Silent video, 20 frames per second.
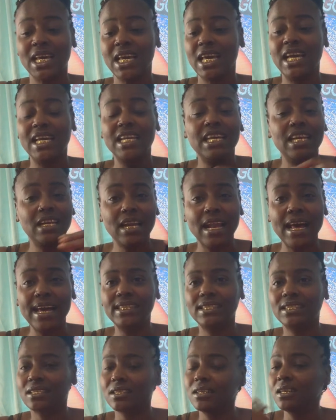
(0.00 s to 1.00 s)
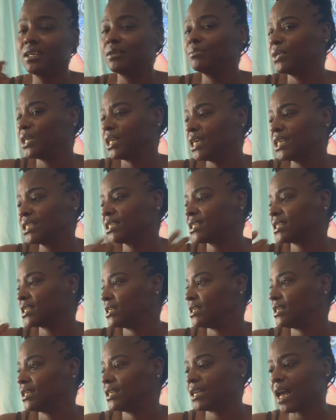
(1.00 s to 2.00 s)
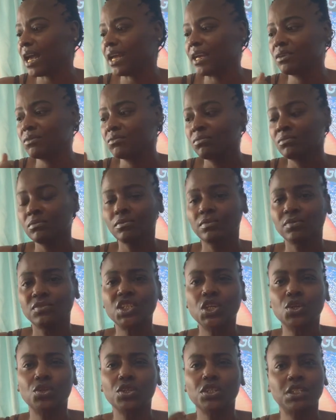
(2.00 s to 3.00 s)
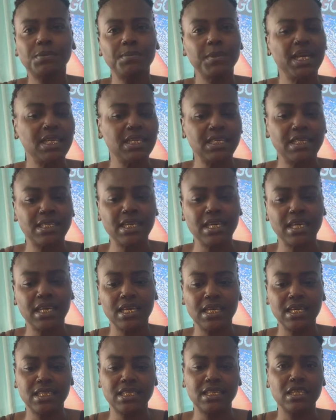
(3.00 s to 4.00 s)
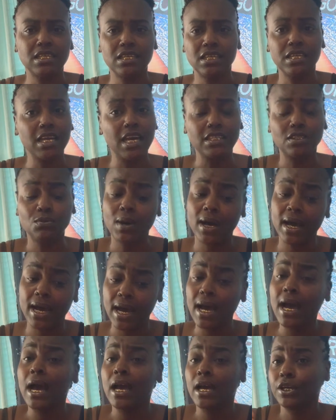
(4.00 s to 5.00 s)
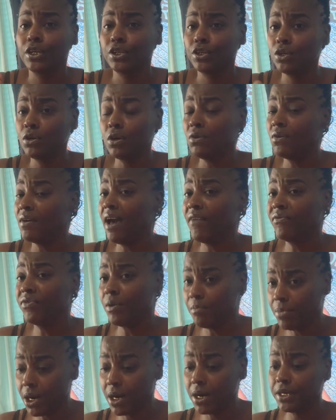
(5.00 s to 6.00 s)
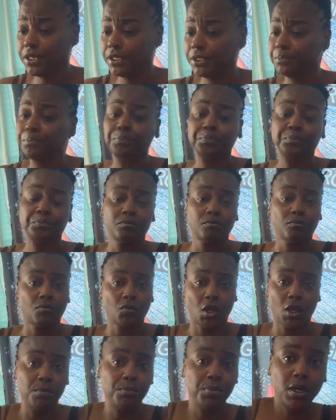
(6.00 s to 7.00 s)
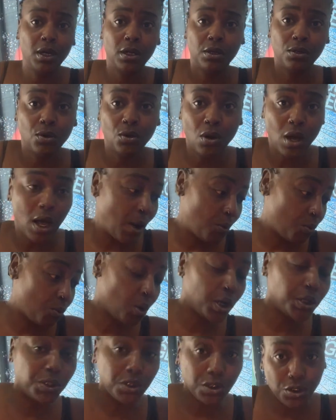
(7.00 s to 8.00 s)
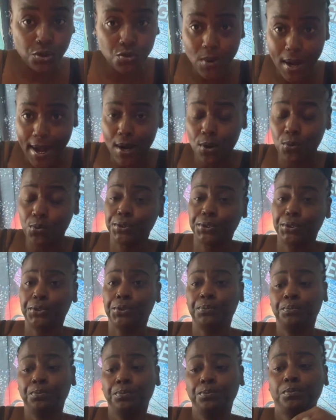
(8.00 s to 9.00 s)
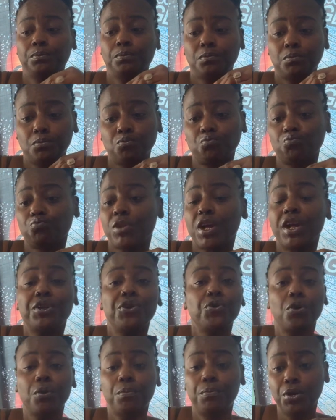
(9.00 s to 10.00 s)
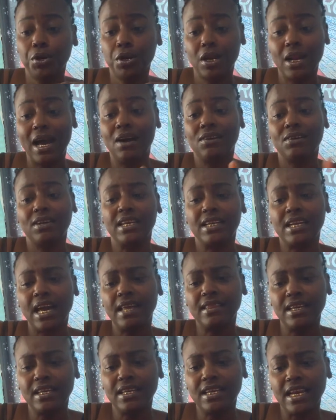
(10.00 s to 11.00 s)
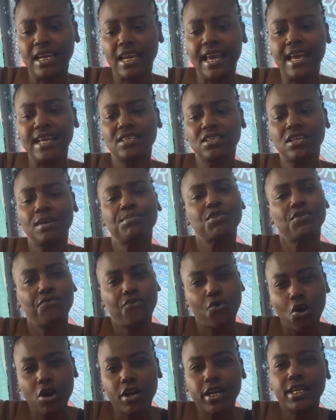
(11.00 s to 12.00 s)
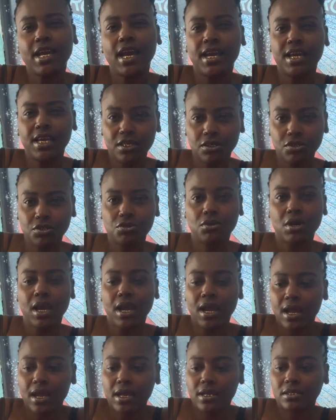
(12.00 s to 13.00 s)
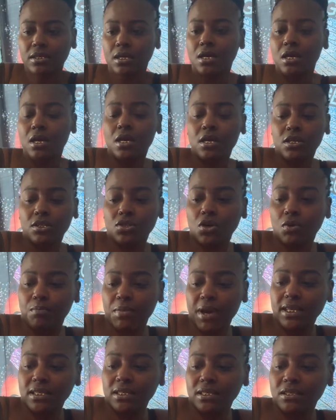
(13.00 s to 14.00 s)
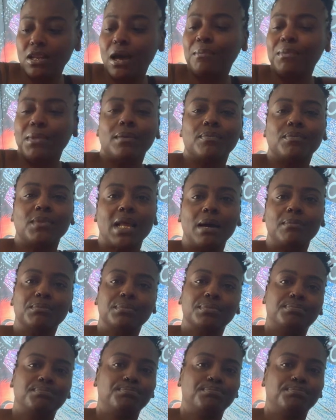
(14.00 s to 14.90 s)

and it lights up instantly like you can smell a scent instantly that's why you don't have to burn it but one to two hours. And you can put it out. And I think they last up to 40 days, you guys. So basically, no,